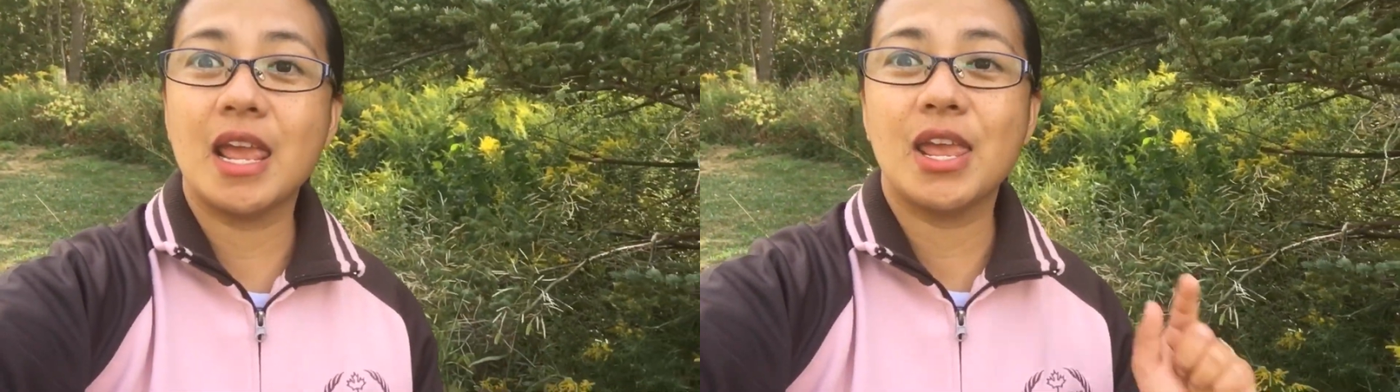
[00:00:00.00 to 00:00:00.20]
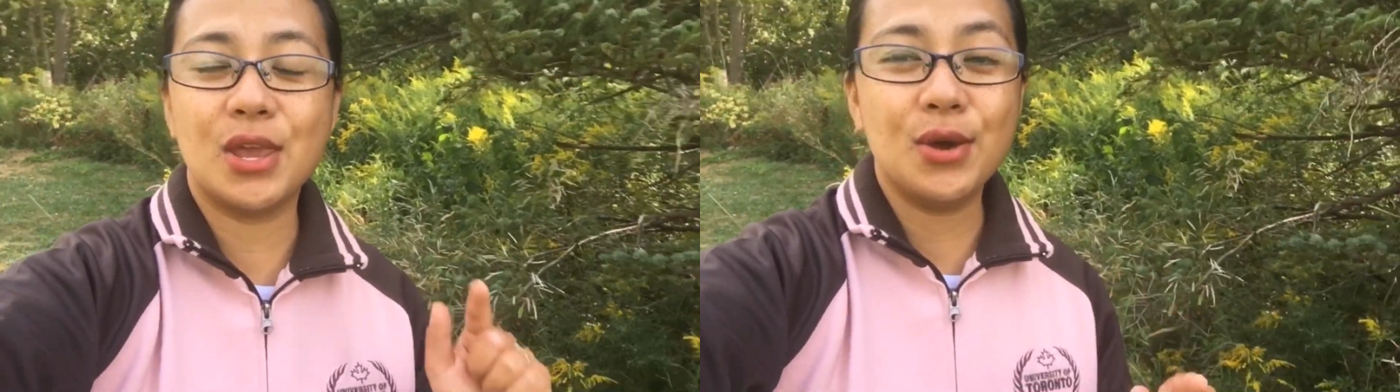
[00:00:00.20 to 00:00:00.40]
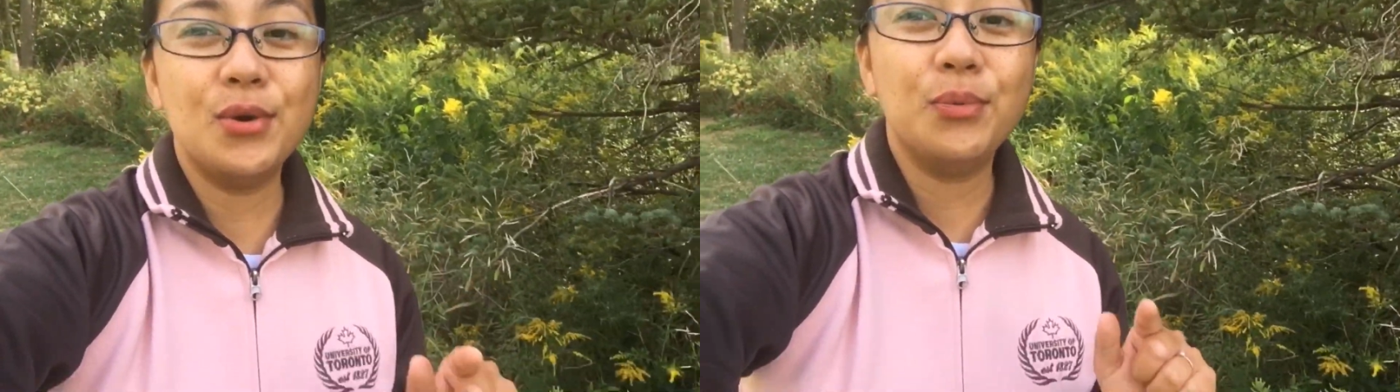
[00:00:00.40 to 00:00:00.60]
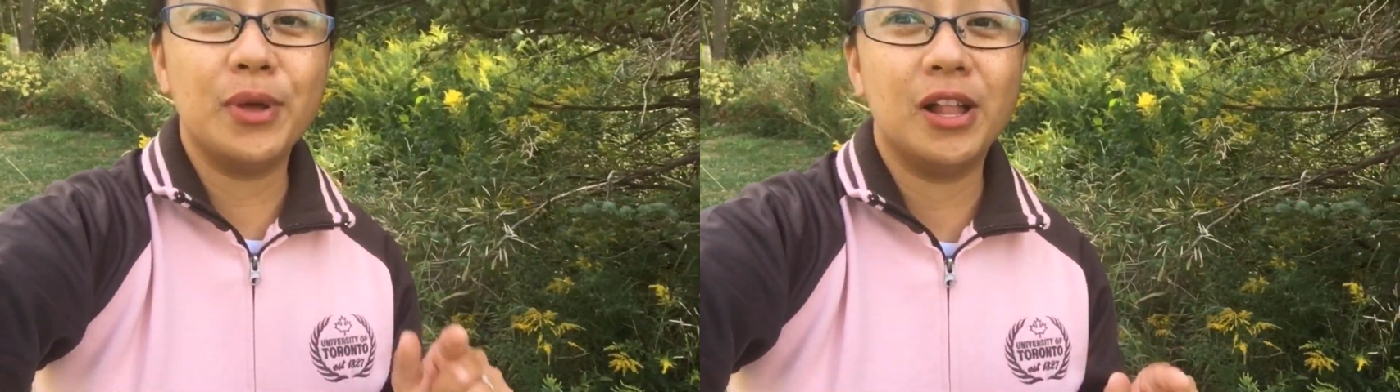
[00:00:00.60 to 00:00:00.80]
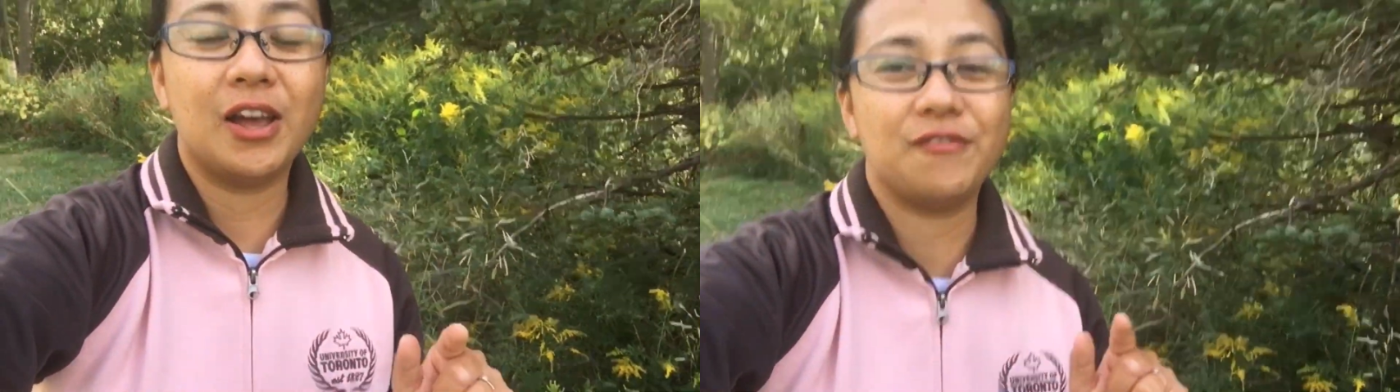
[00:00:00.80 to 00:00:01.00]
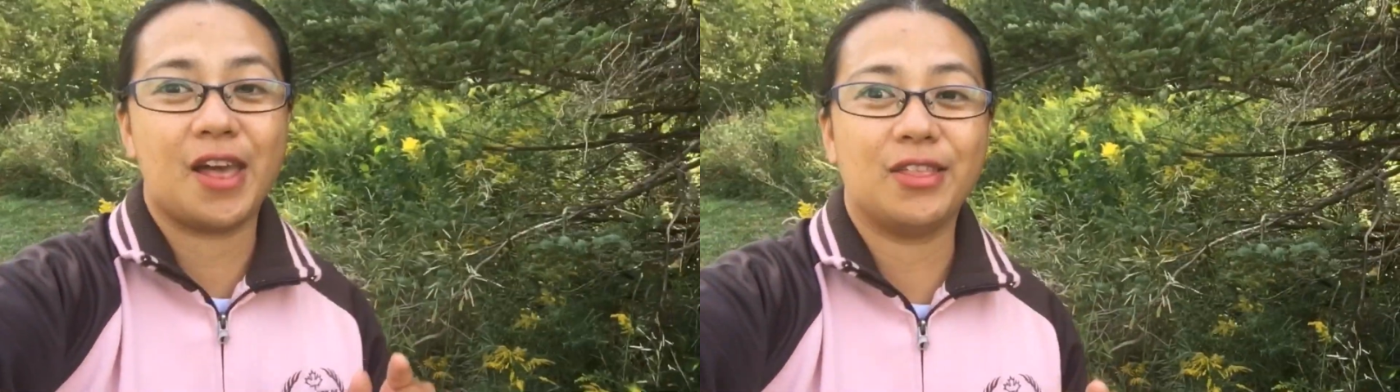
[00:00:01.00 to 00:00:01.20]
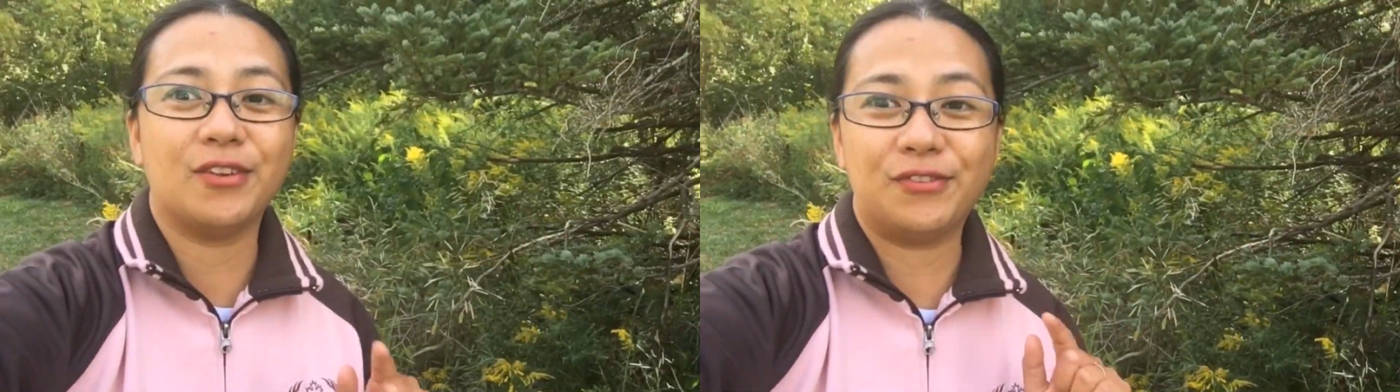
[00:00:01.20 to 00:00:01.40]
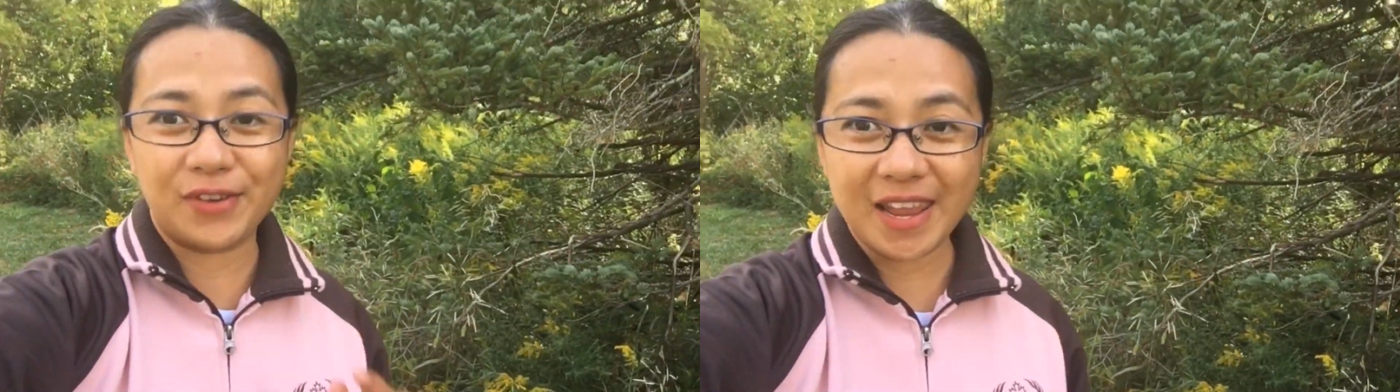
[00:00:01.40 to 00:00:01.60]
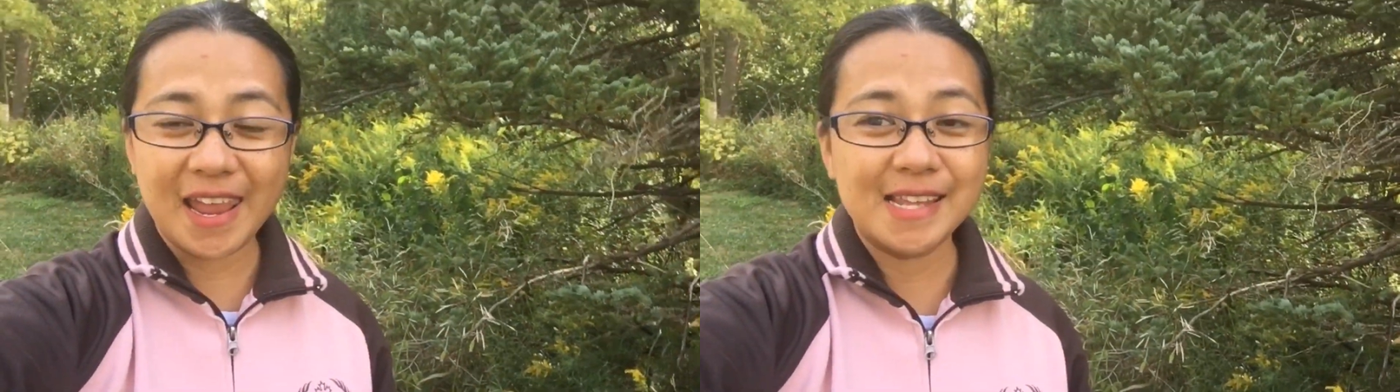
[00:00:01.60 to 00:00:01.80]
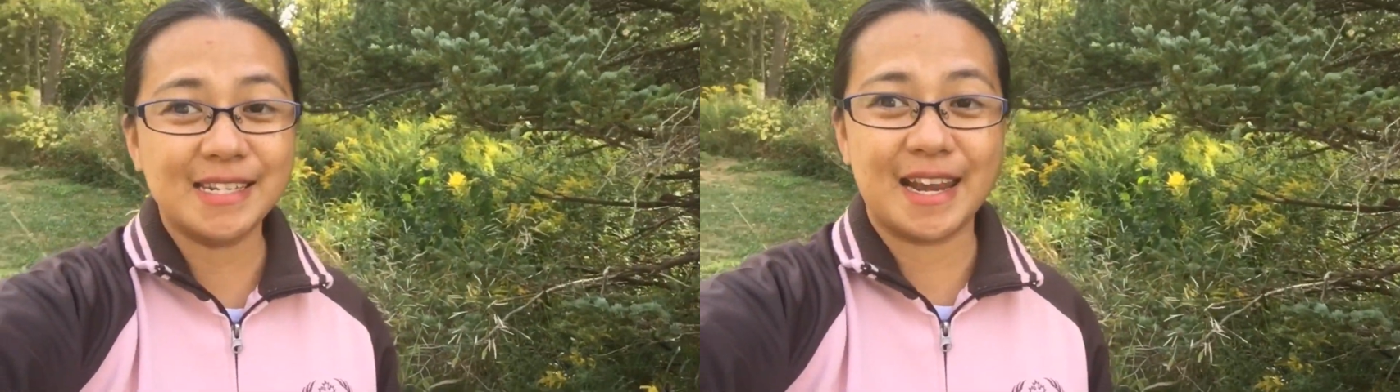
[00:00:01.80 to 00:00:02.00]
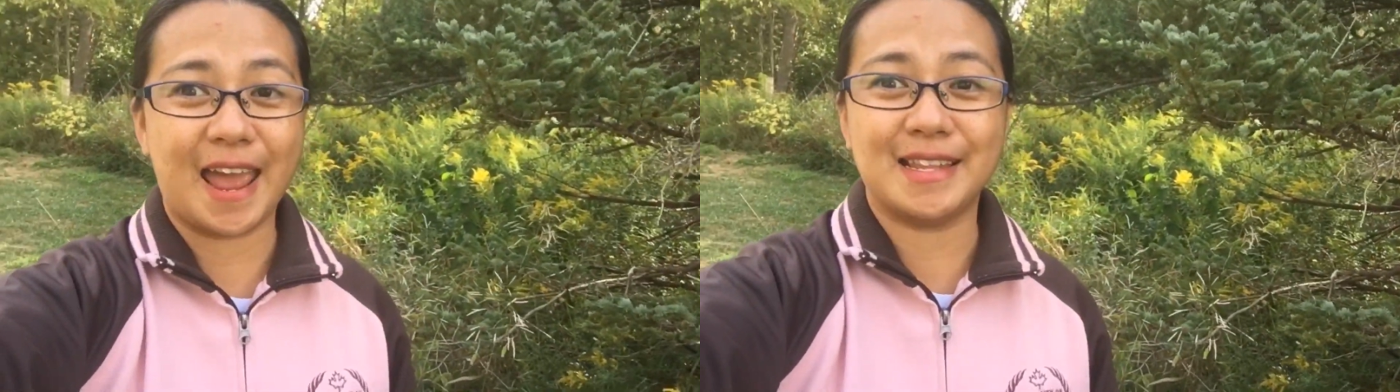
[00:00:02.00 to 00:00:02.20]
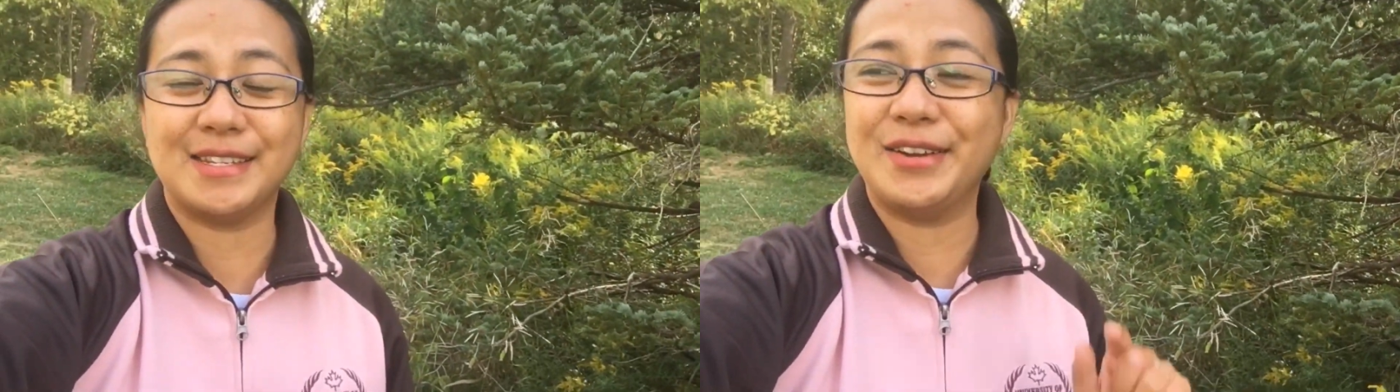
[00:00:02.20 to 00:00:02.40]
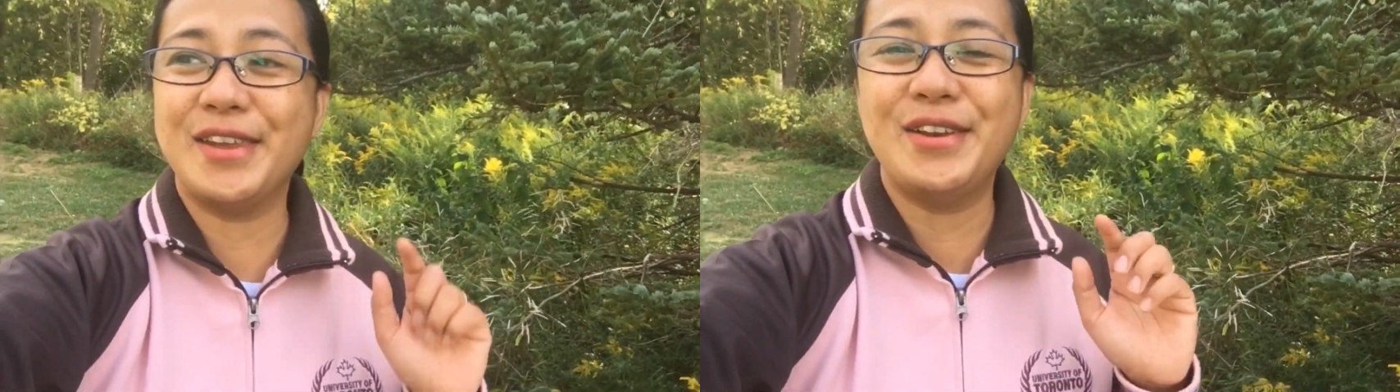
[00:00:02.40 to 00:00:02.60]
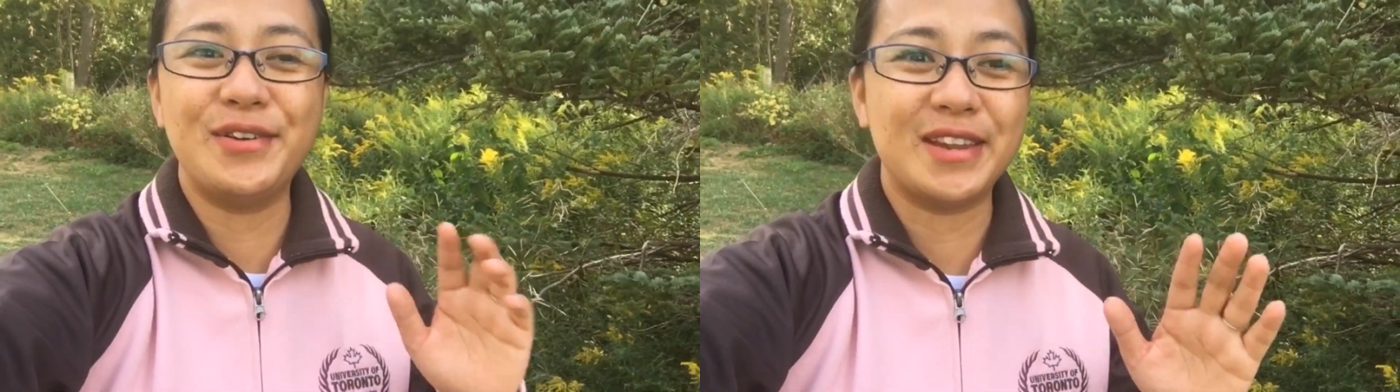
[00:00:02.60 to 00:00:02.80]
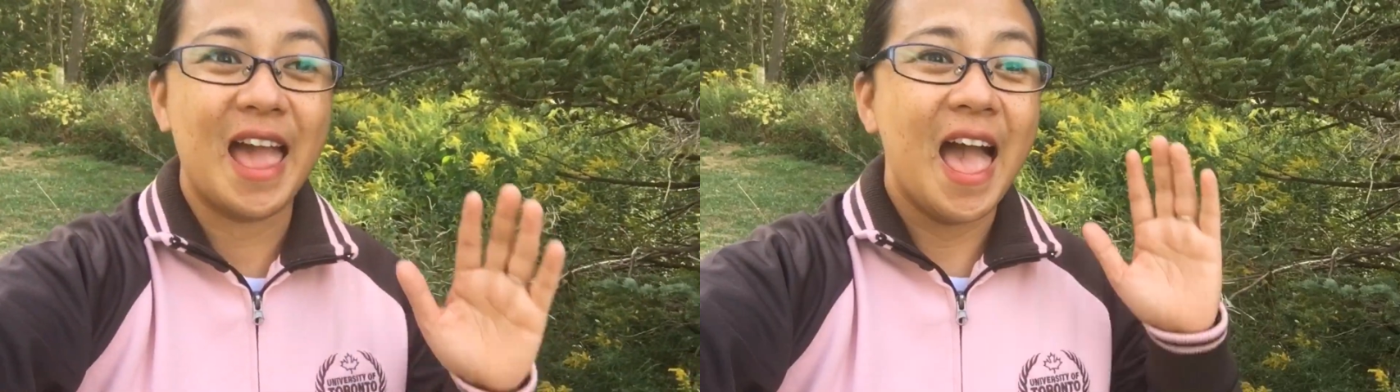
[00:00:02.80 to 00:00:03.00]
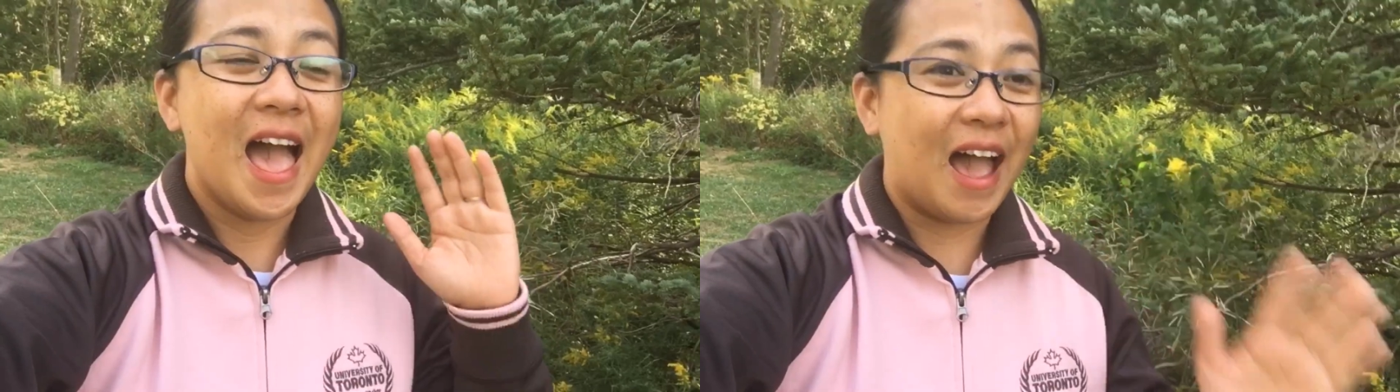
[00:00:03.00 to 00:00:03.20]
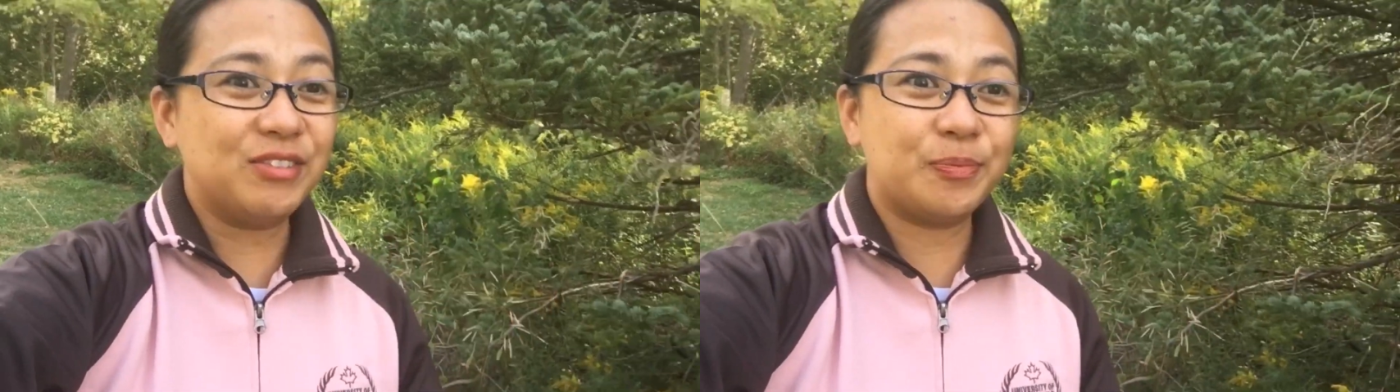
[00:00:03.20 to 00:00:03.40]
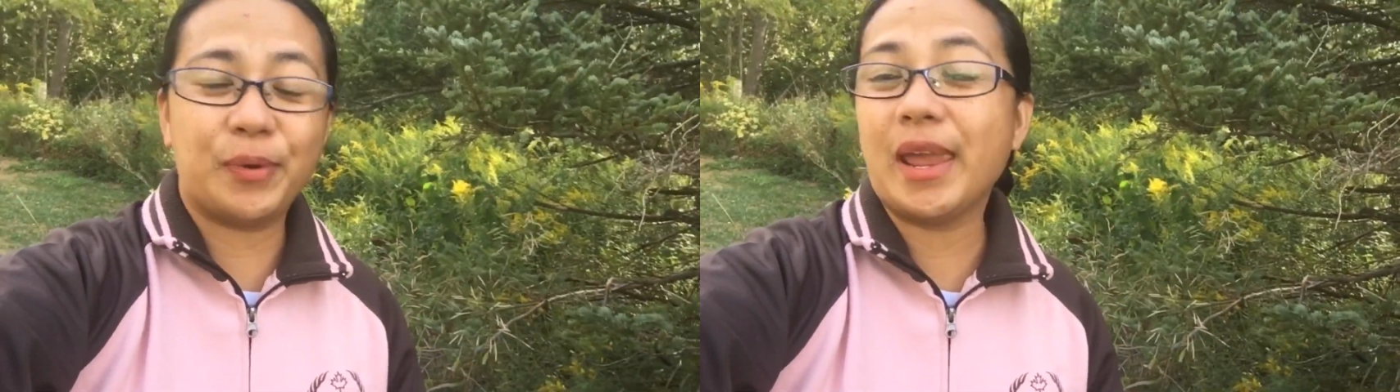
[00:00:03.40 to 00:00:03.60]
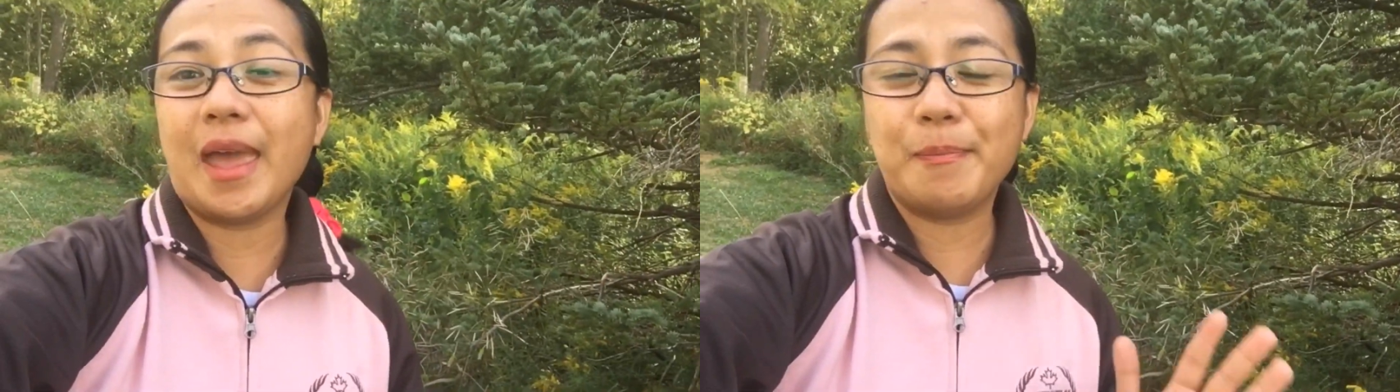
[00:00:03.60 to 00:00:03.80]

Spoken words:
you will avail the free internet, so you don't have to pay